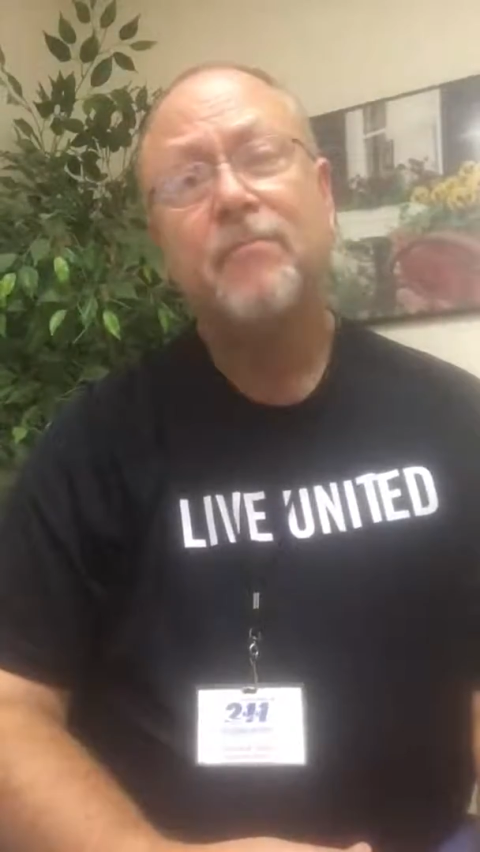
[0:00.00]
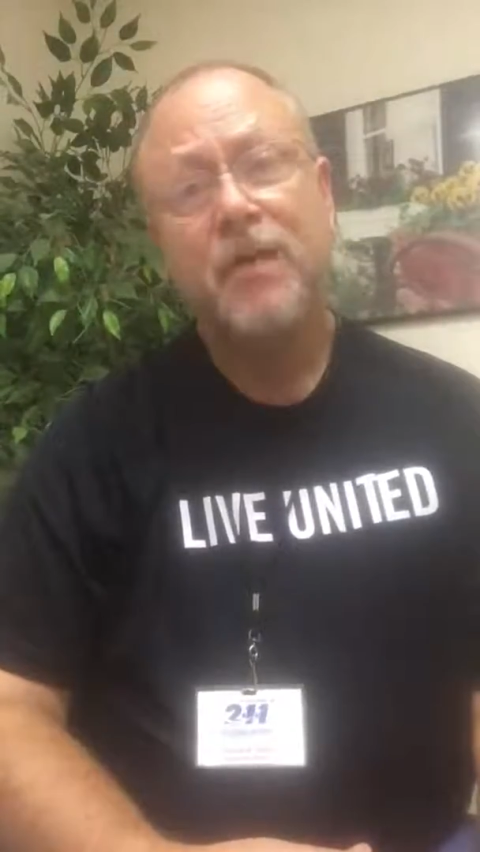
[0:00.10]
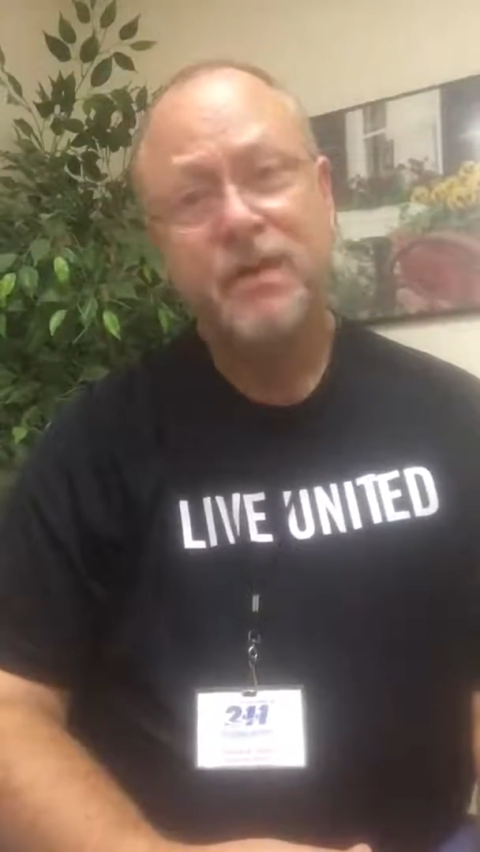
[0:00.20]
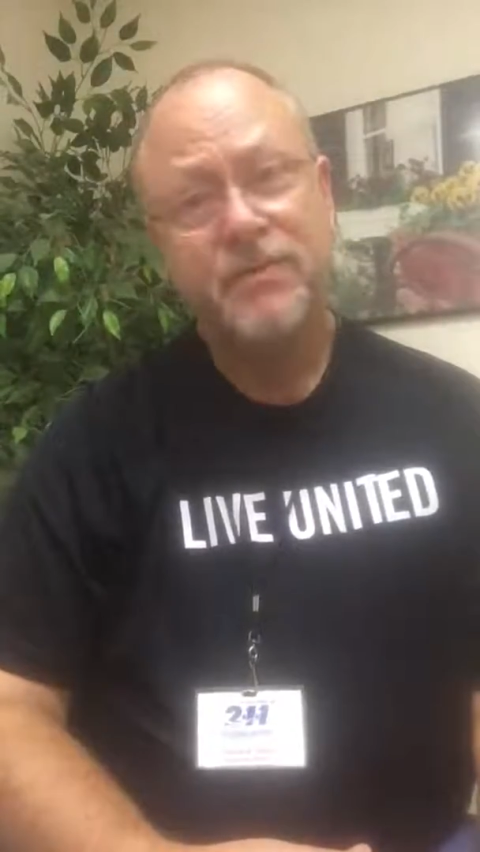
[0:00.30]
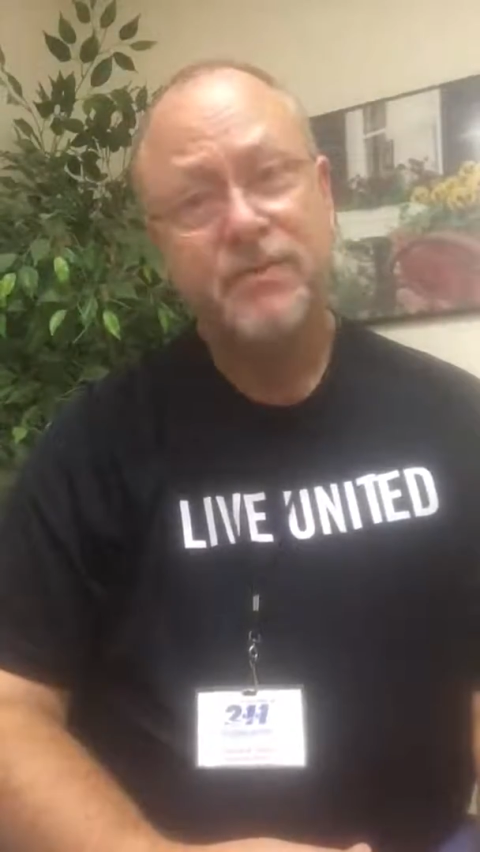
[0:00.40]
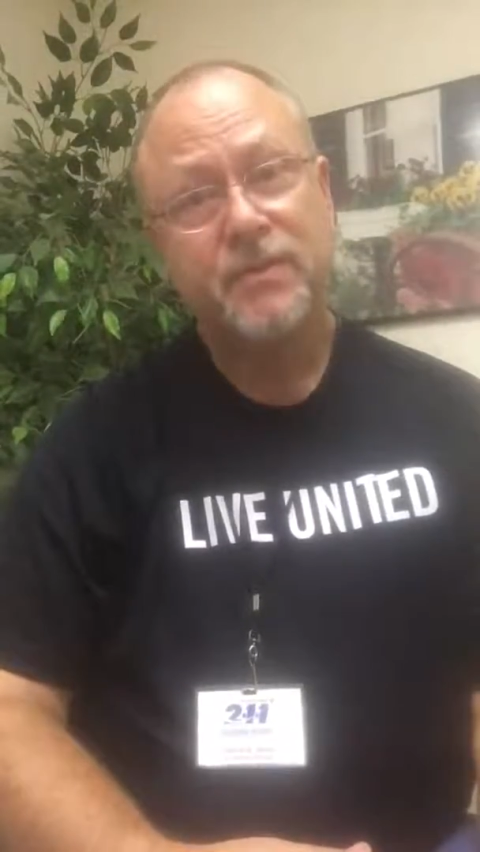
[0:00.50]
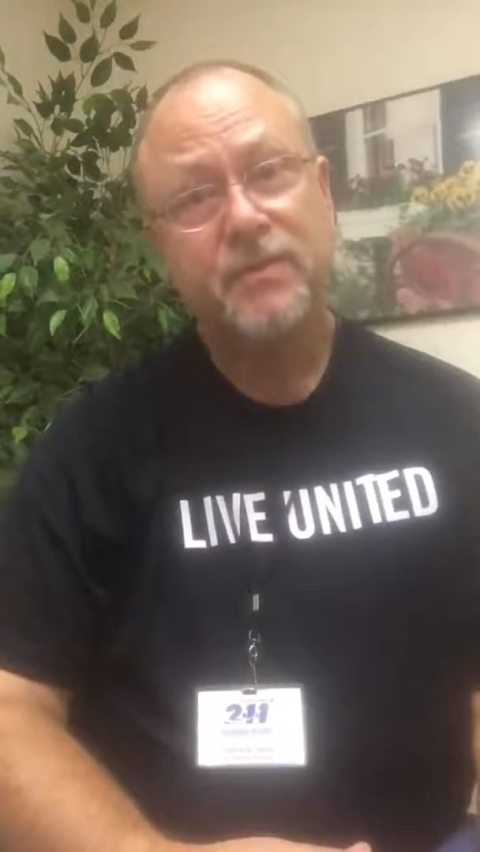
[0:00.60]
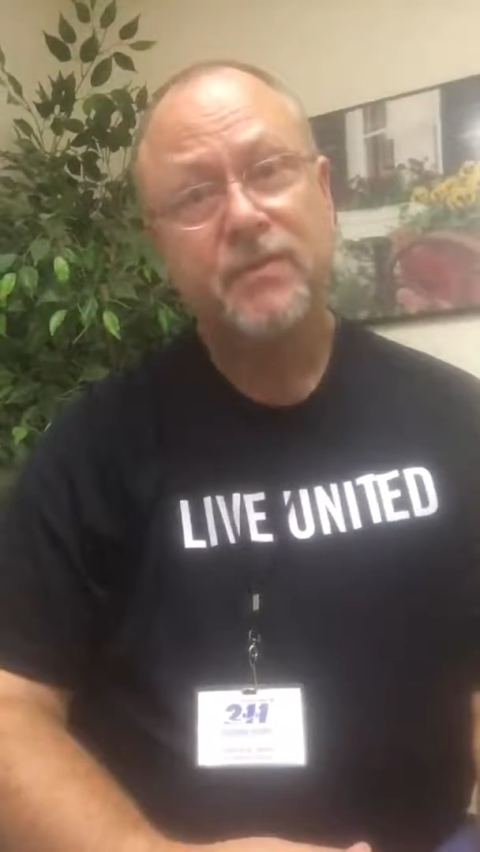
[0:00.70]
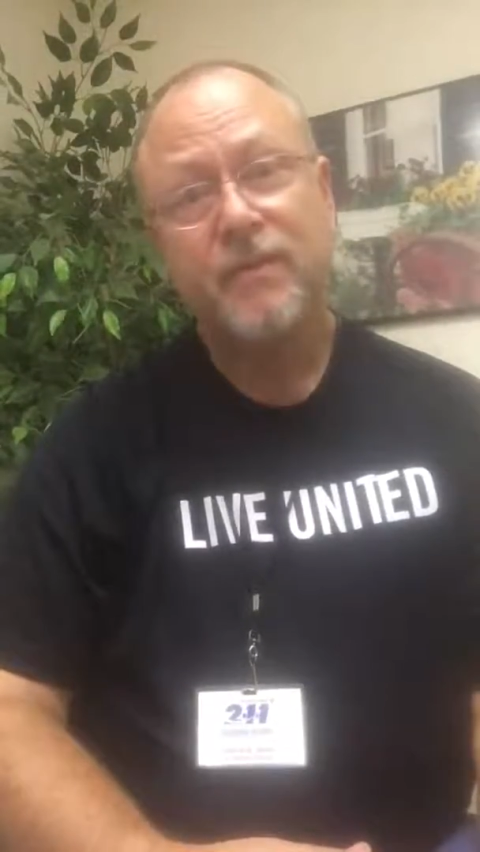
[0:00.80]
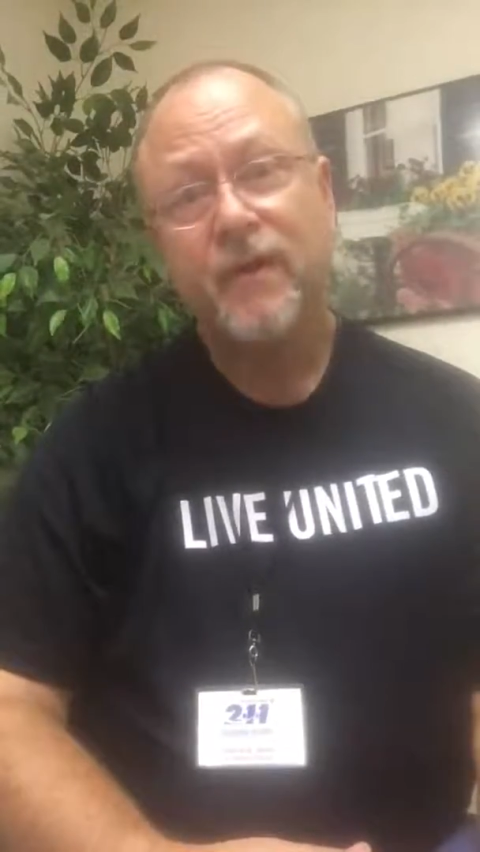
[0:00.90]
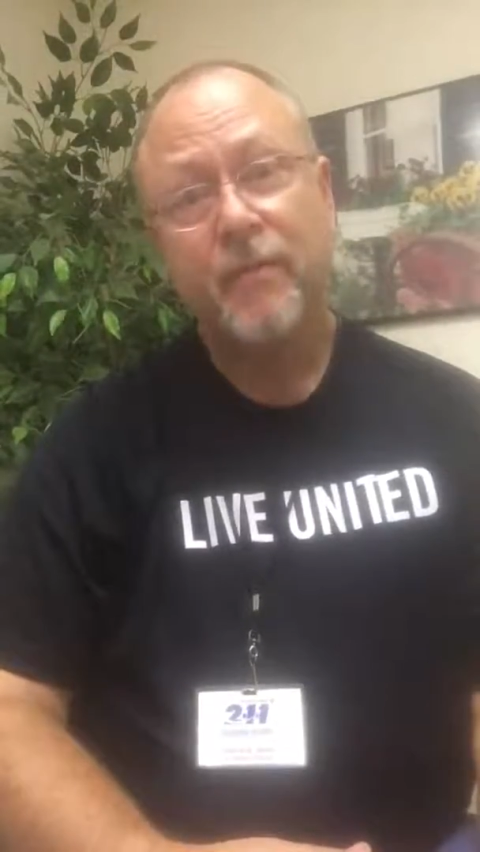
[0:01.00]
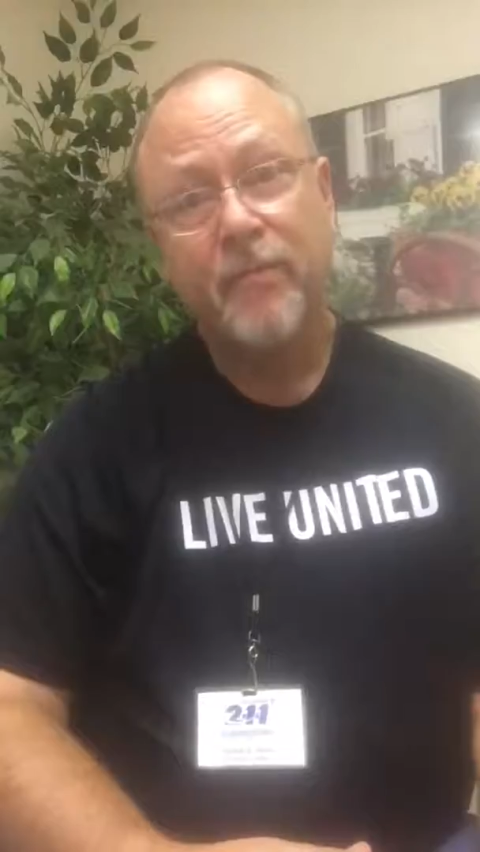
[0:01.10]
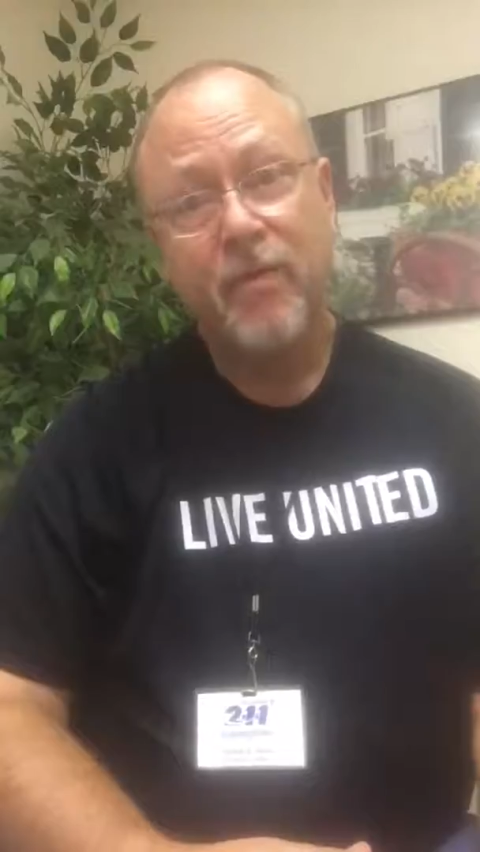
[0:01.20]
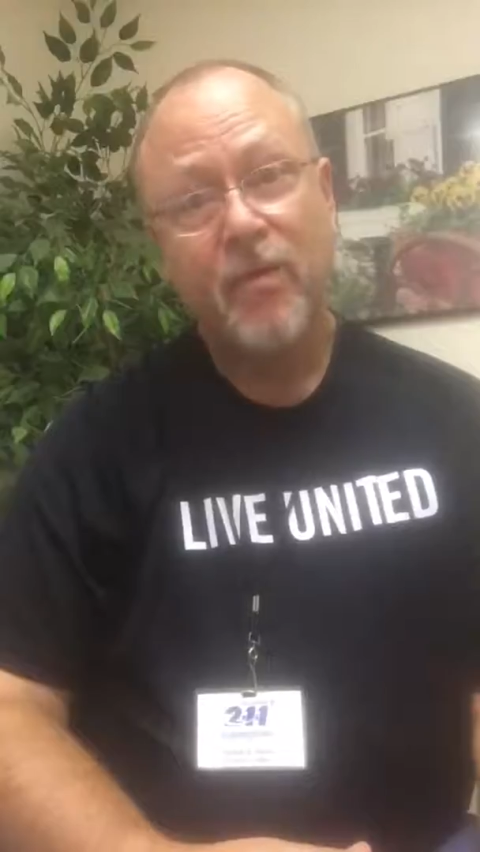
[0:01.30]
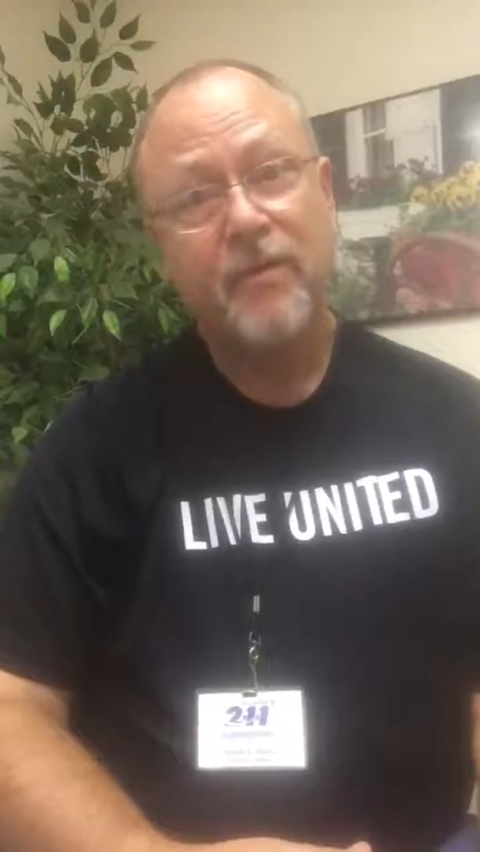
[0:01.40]
multitude of our
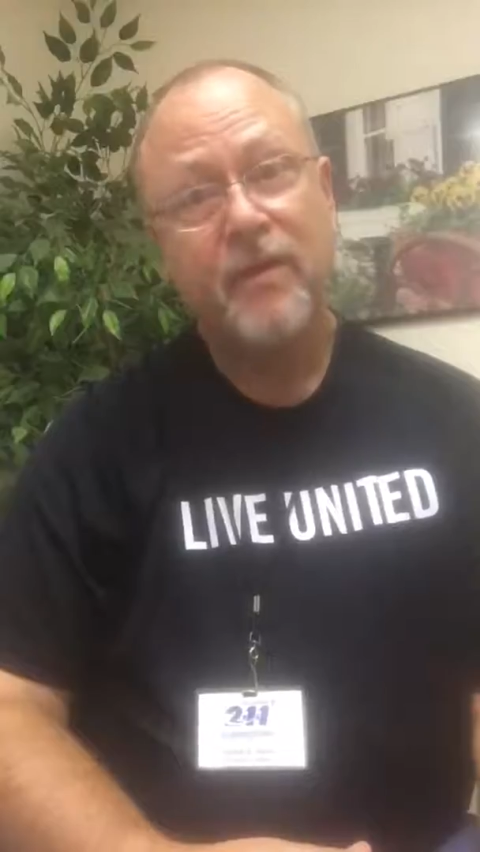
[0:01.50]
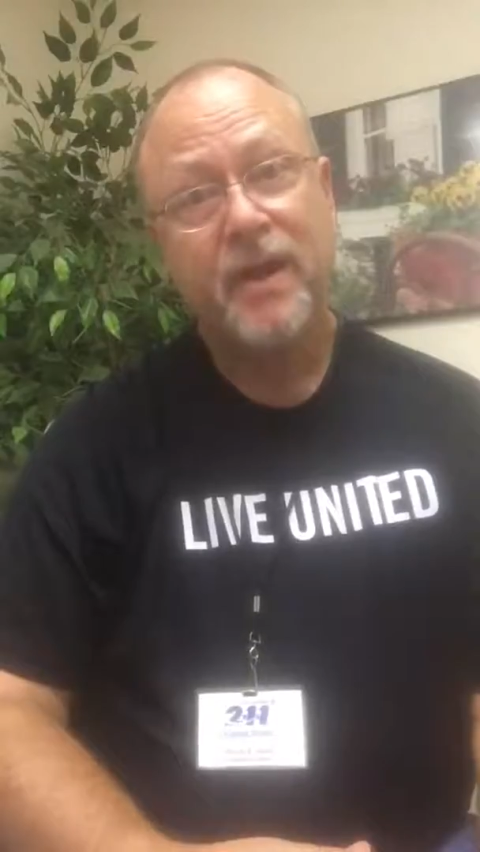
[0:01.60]
partner